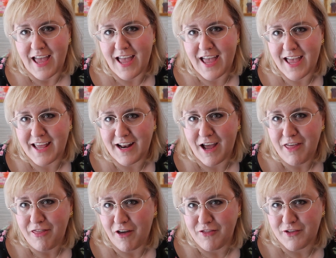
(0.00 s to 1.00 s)
And
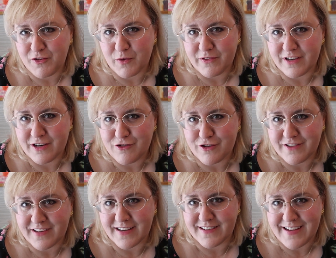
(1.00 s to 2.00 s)
I thought this was an
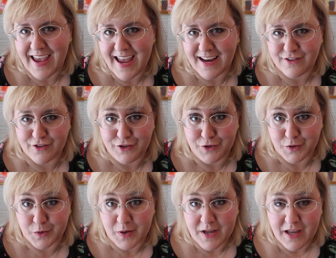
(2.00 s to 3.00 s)
interesting tag to
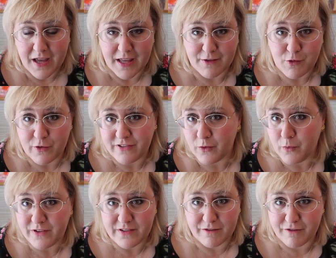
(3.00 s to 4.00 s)
do. And of course I
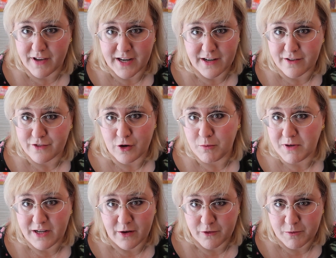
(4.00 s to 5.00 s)
wasn't invited because
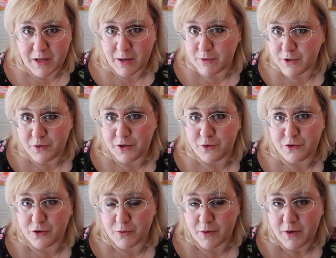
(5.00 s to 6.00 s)
nobody knows me, I'm a new
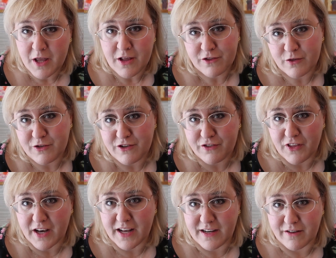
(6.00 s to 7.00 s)
YouTuber. So I just
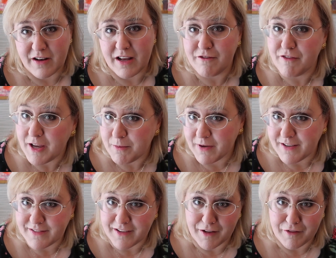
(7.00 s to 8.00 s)
thought I'd invite
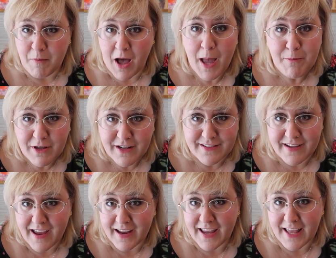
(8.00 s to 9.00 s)
myself. I'm gonna
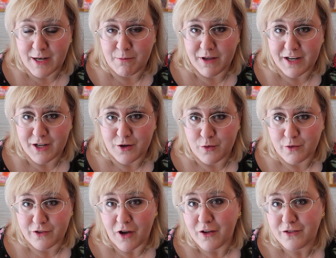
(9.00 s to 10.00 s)
tag anybody
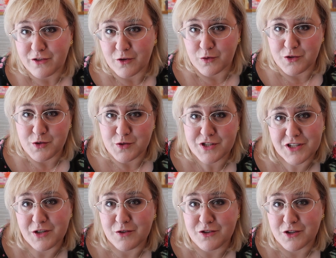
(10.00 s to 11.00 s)
who's also new to
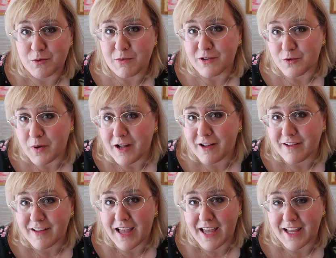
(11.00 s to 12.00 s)
YouTube as
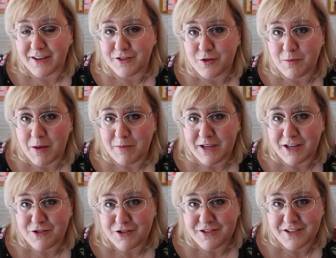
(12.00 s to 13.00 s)
well and who might be
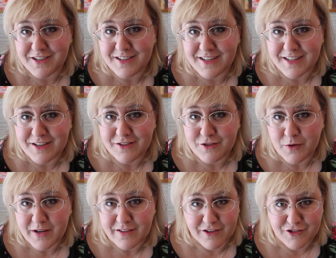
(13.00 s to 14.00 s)
interested in
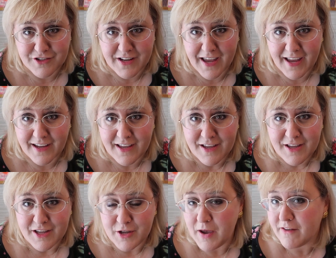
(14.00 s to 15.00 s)
doing such a tag.
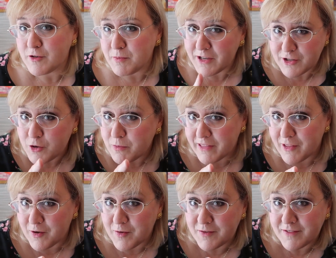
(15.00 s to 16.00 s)
You have to be a newbie
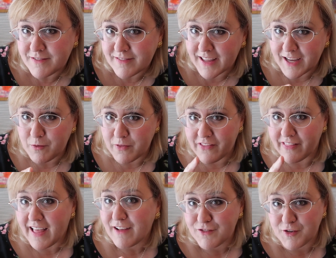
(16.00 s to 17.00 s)
though, like within the
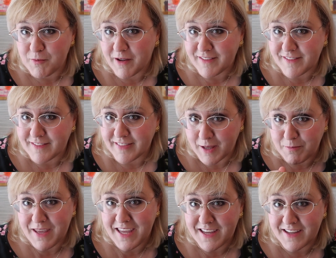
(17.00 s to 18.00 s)
last few months, like
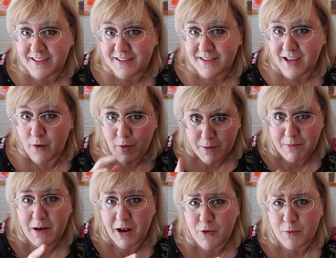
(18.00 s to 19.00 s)
me. I wanna
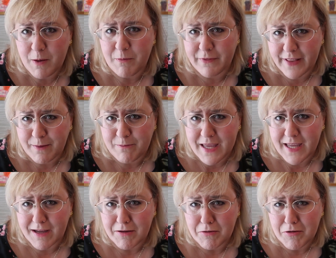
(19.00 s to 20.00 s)
meet other people like
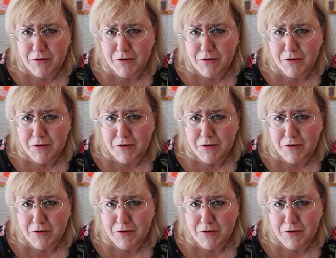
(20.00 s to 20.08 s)
me.